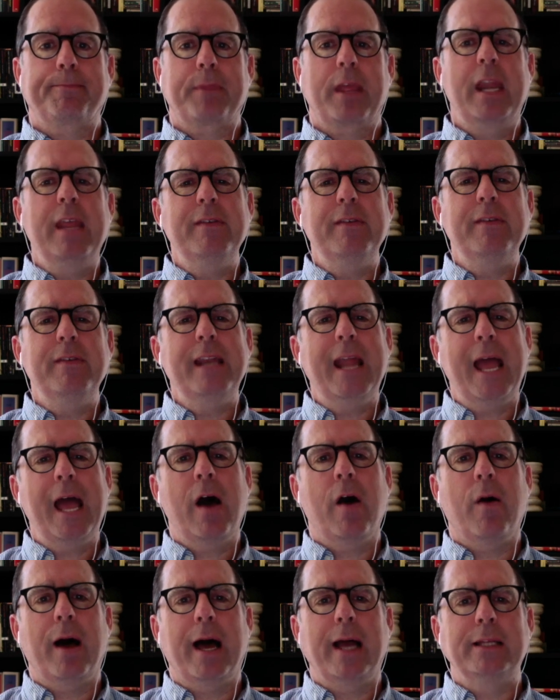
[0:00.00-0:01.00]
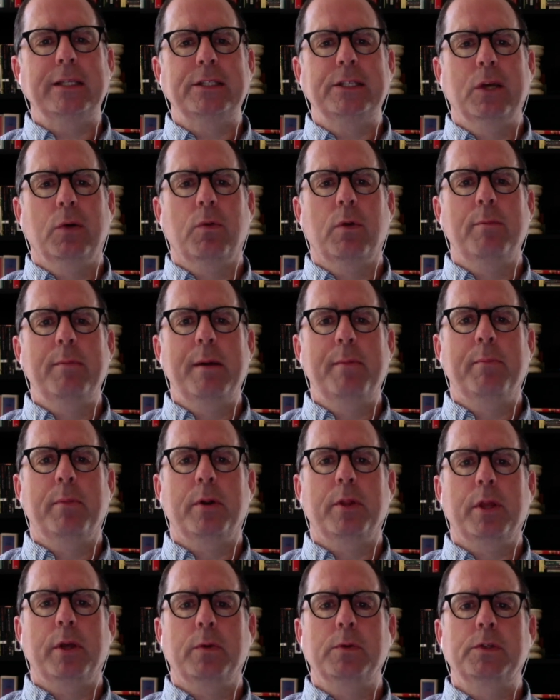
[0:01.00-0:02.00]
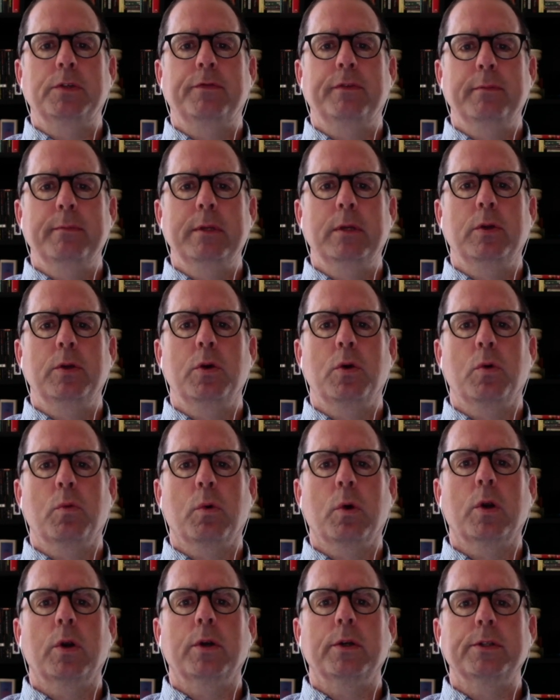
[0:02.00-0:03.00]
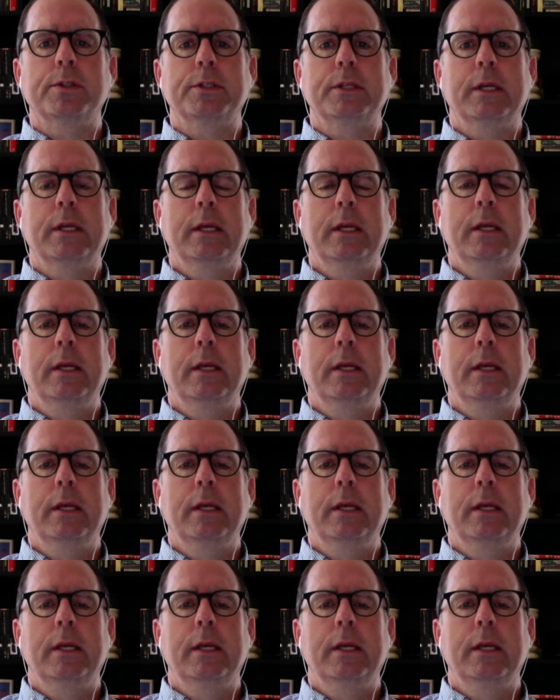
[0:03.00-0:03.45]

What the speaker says: And even now, I still remember those familiar words.